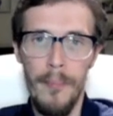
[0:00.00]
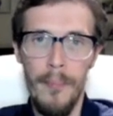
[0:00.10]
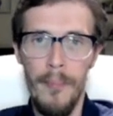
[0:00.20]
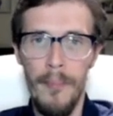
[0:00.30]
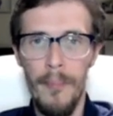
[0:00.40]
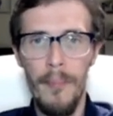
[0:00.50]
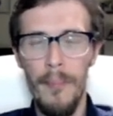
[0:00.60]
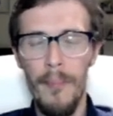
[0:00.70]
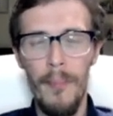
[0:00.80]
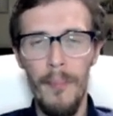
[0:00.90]

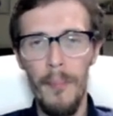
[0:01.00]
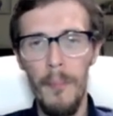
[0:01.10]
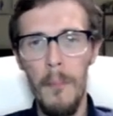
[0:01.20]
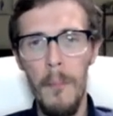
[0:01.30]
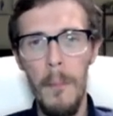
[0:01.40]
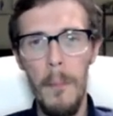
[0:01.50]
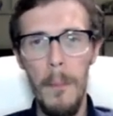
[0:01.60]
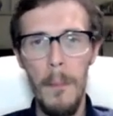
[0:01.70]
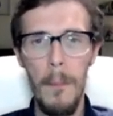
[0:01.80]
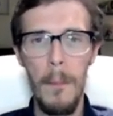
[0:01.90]

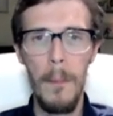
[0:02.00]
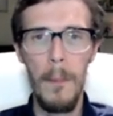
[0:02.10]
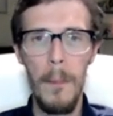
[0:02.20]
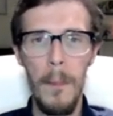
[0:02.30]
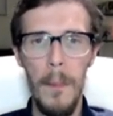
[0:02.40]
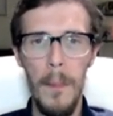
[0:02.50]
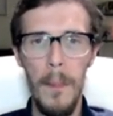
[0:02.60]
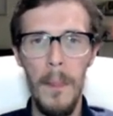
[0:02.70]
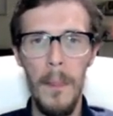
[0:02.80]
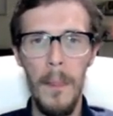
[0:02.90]

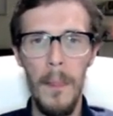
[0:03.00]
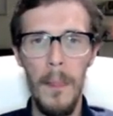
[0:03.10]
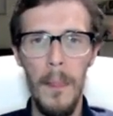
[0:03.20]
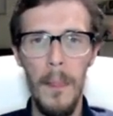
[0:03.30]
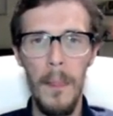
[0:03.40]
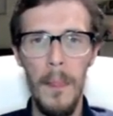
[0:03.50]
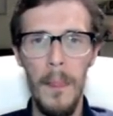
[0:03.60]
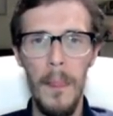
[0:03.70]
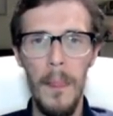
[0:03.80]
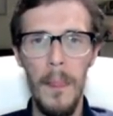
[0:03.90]

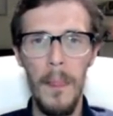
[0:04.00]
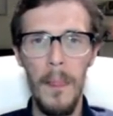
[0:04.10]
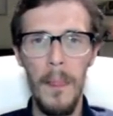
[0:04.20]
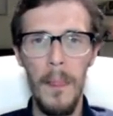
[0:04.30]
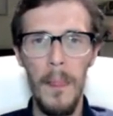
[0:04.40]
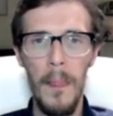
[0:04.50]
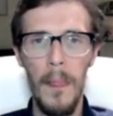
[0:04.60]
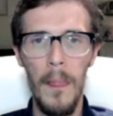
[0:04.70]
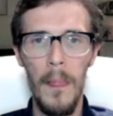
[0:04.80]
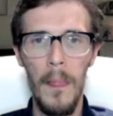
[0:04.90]

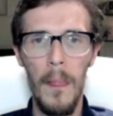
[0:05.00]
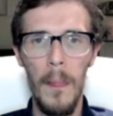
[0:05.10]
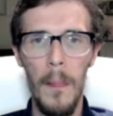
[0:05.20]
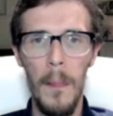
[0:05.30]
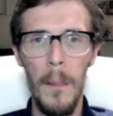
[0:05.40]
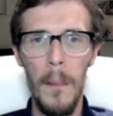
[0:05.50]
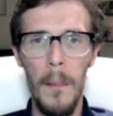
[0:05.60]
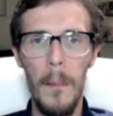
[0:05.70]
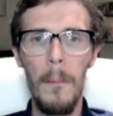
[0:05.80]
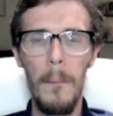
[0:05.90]

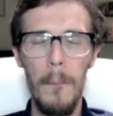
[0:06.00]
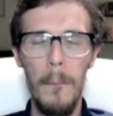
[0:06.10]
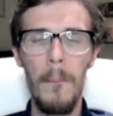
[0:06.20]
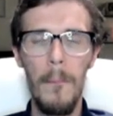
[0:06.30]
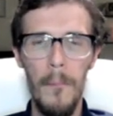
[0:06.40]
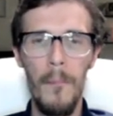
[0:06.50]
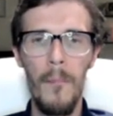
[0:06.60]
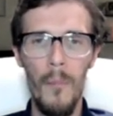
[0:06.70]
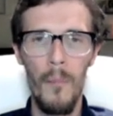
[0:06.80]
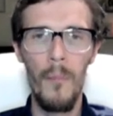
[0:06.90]

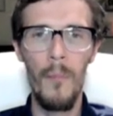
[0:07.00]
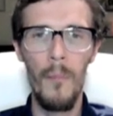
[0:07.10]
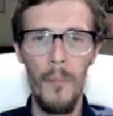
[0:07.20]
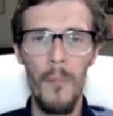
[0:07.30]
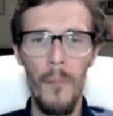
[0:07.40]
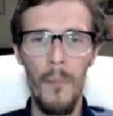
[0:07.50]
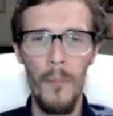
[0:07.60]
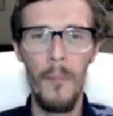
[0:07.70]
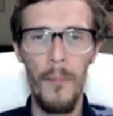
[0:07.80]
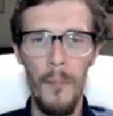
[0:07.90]
(silent)